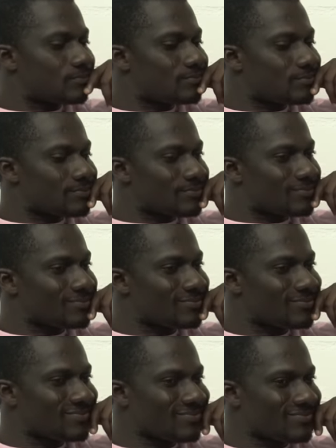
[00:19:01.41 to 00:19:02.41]

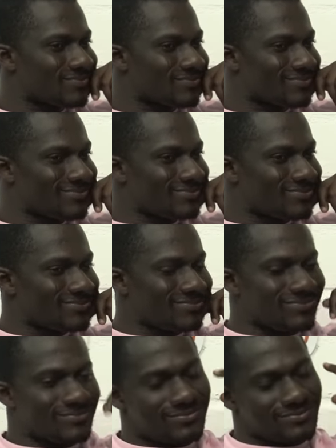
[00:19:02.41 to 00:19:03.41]

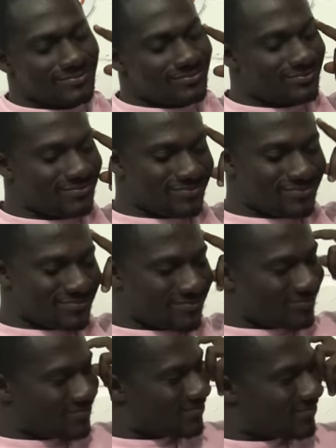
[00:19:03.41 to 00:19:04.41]

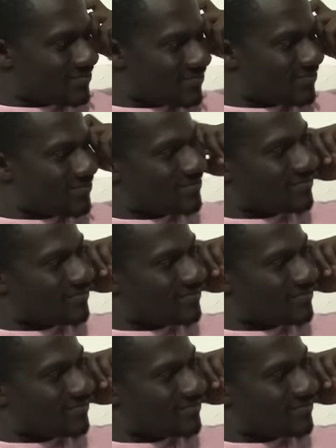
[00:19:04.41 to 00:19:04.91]
[no speech]